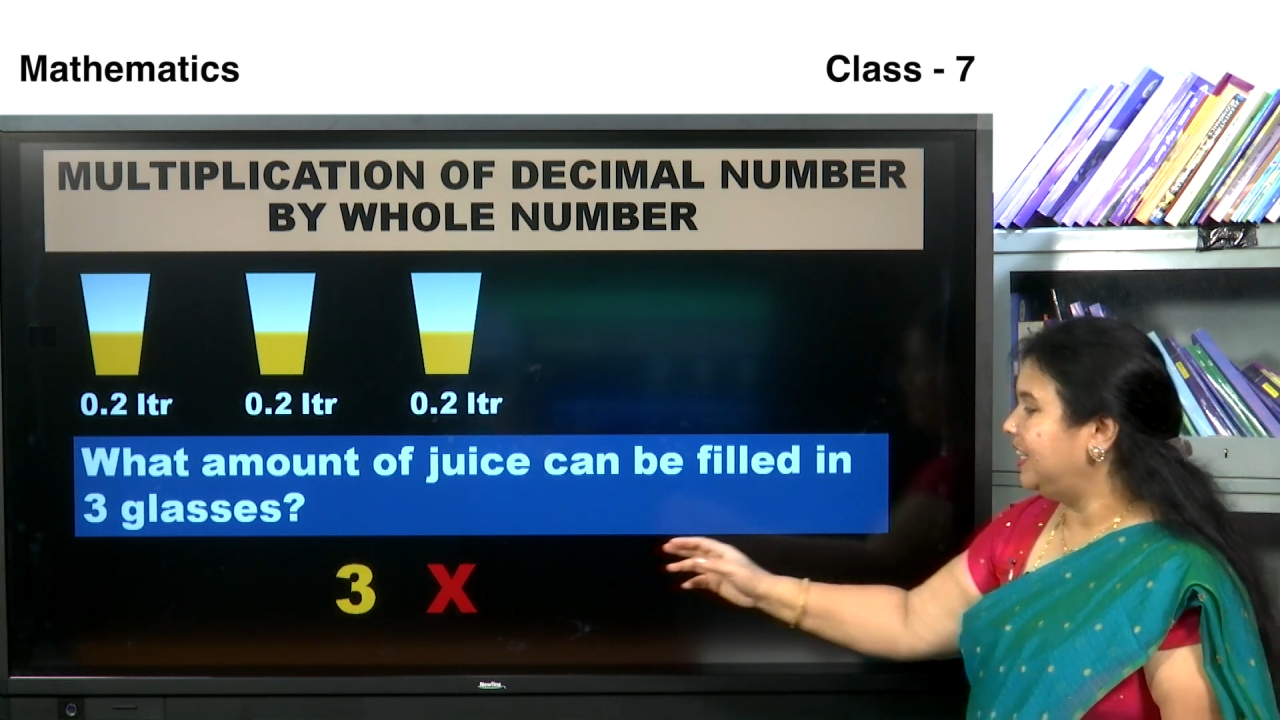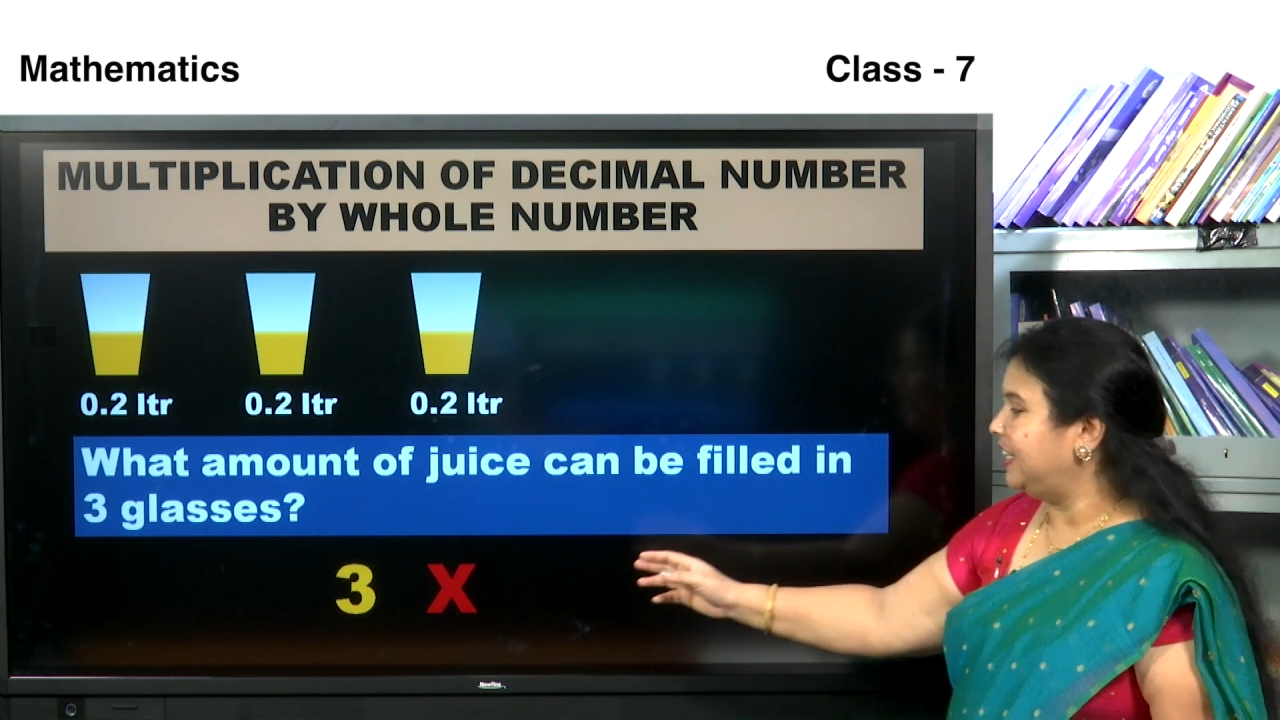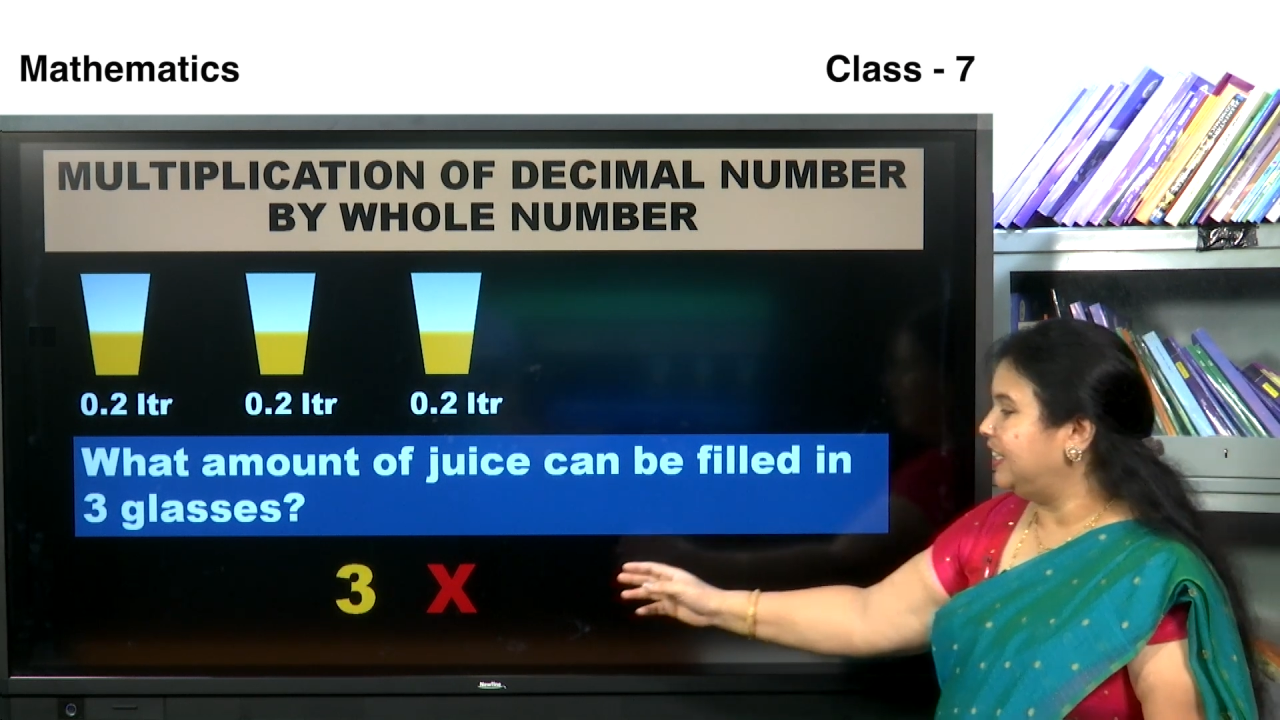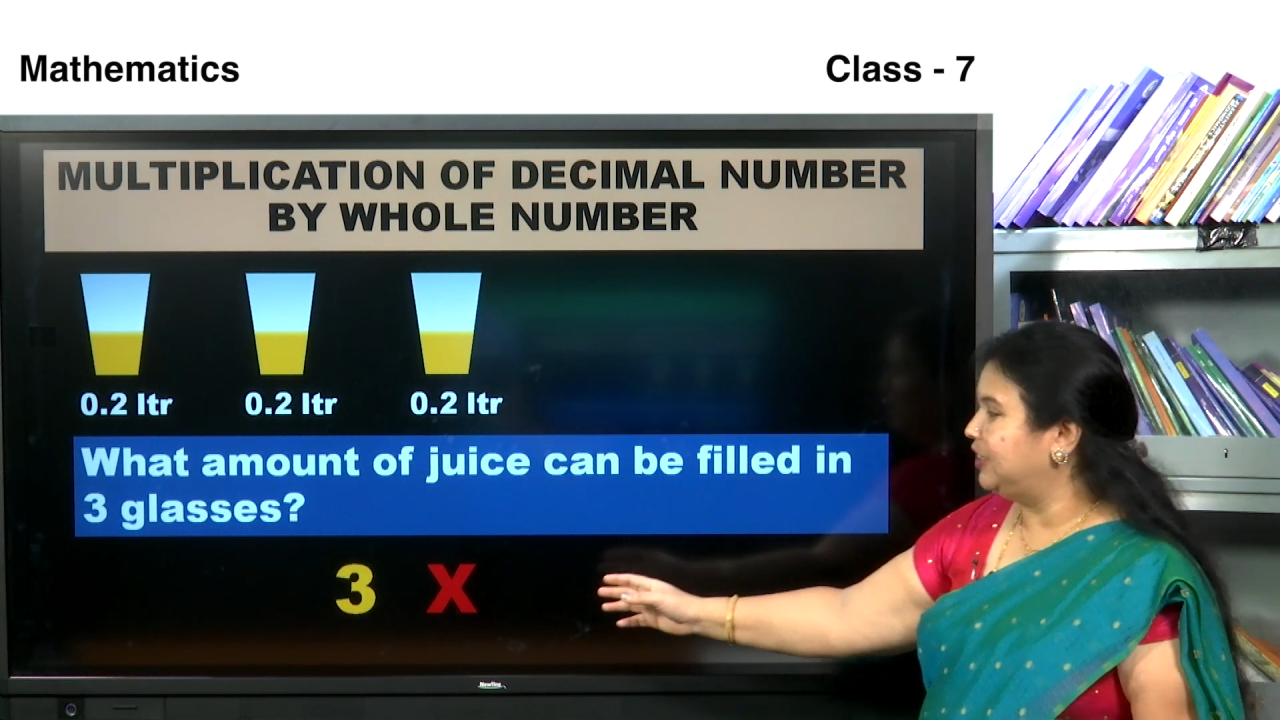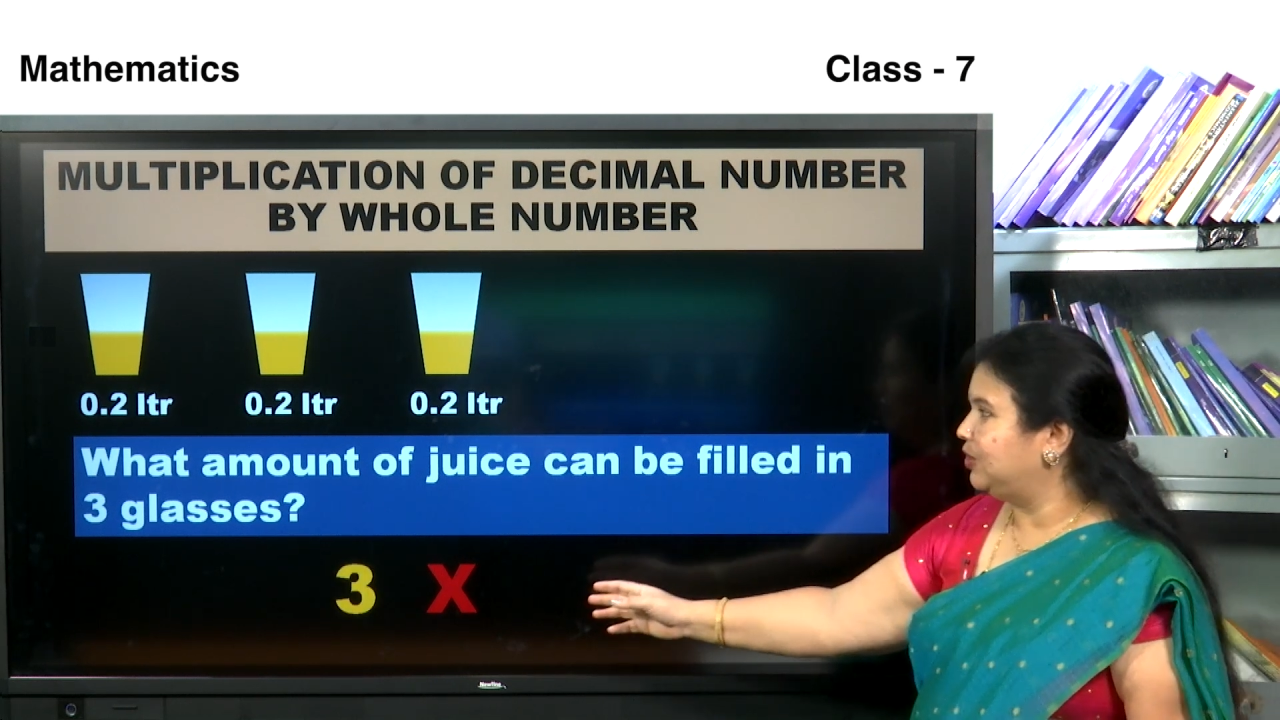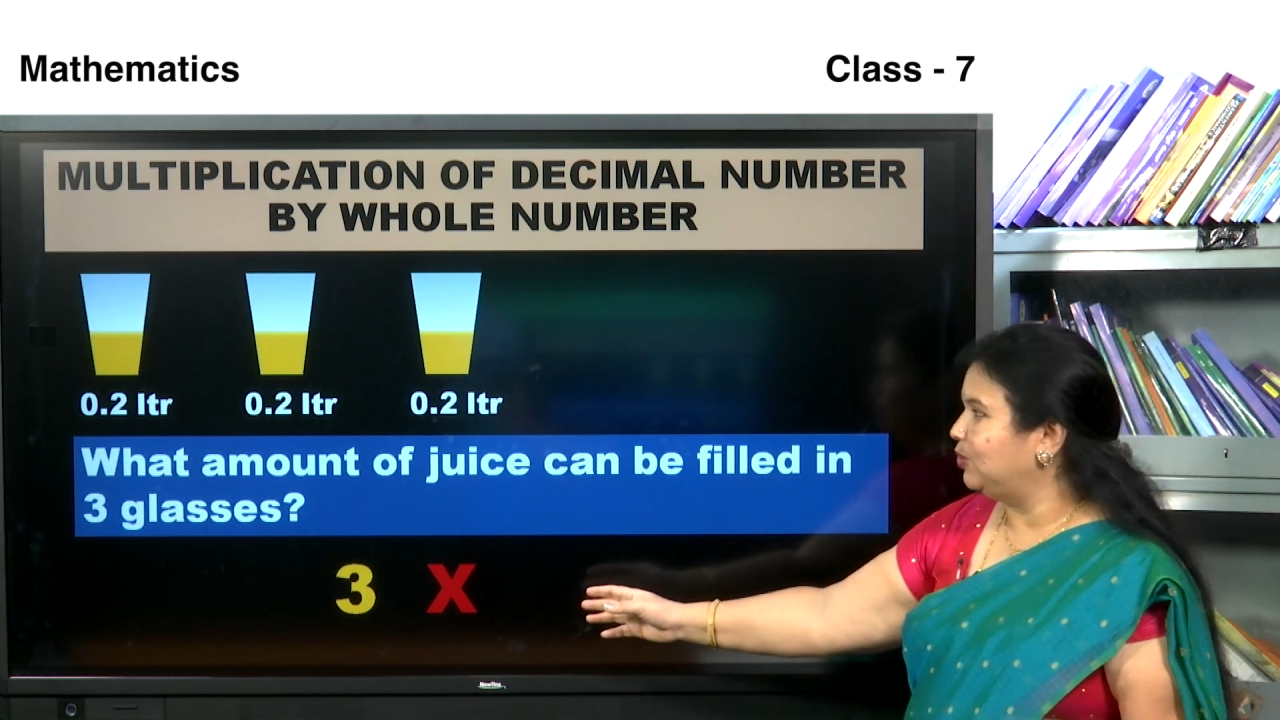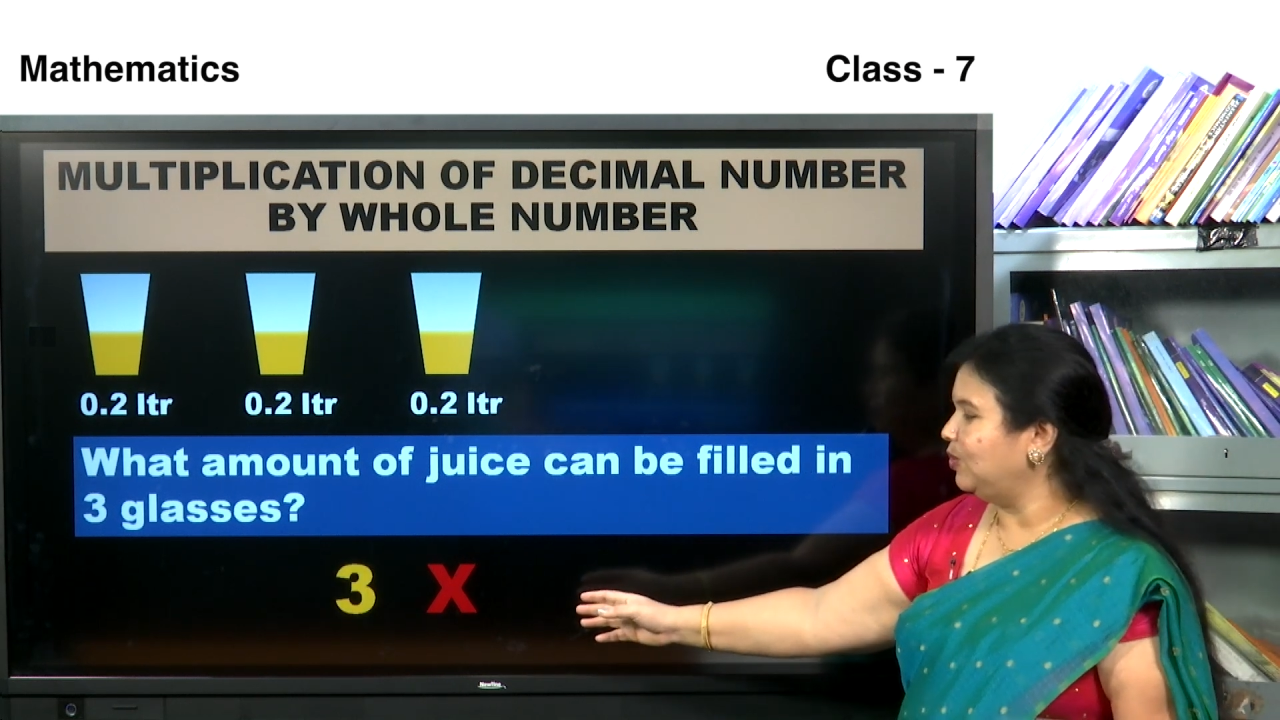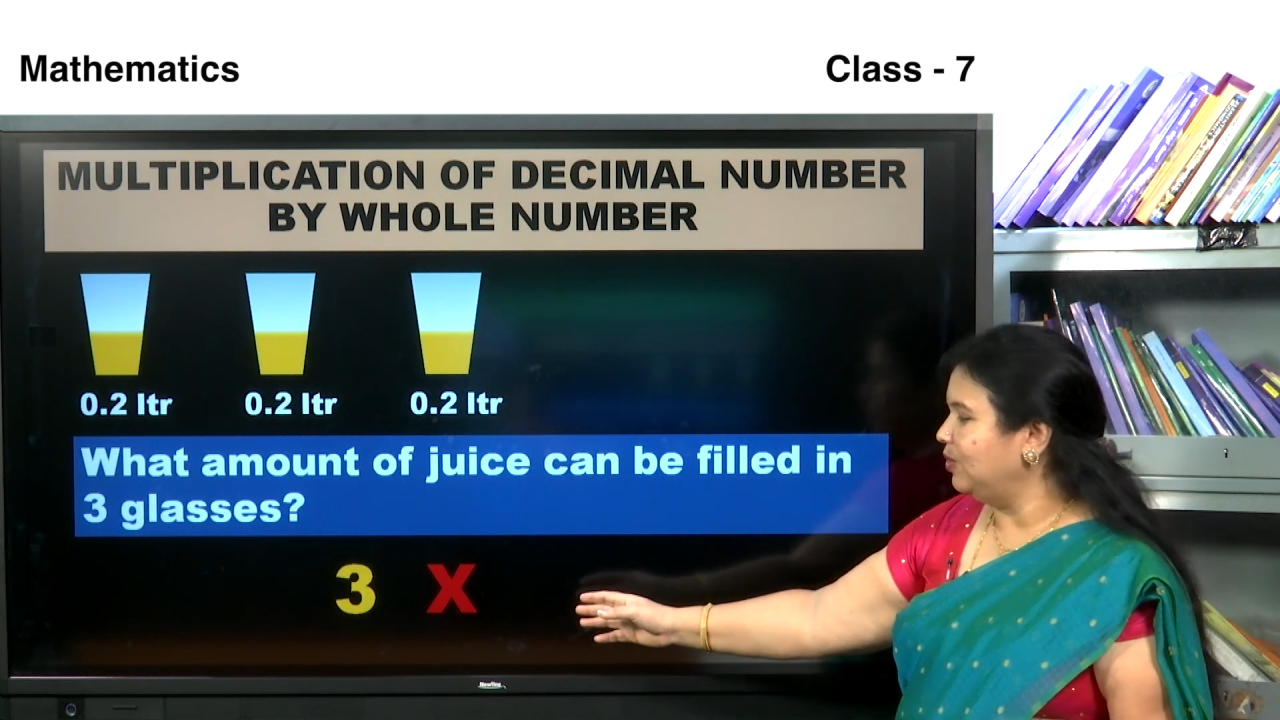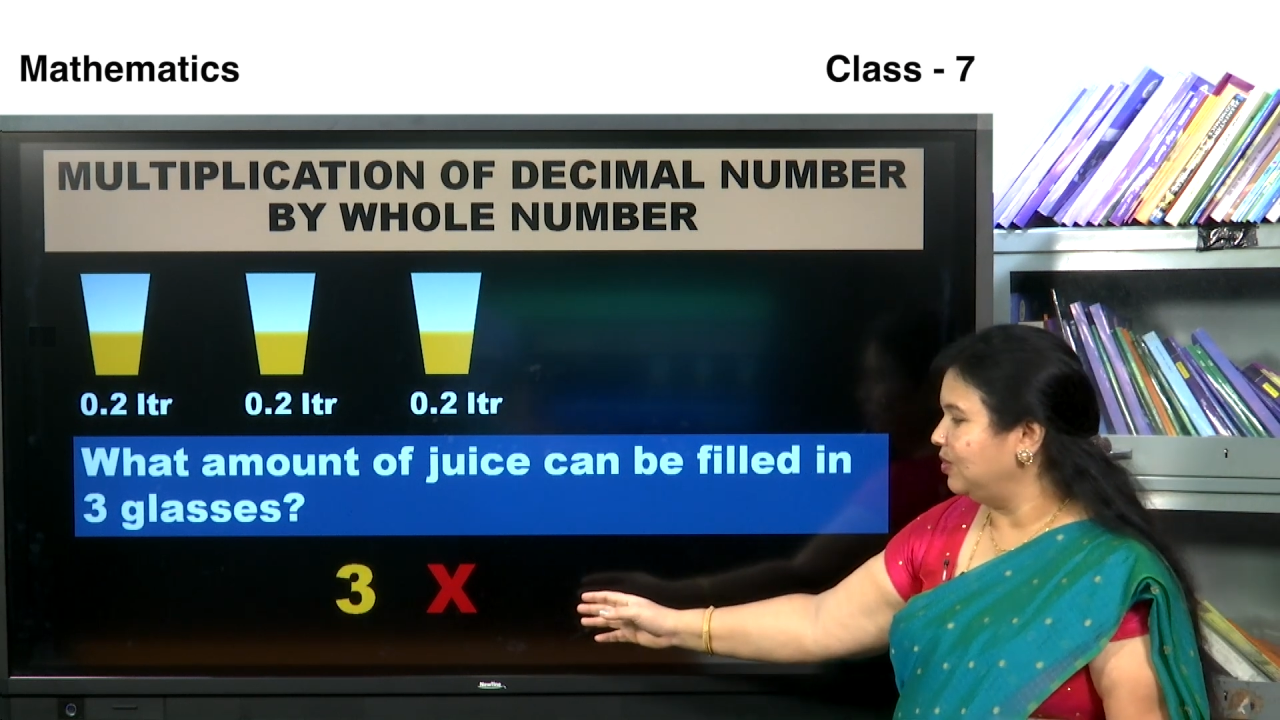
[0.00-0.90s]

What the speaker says: into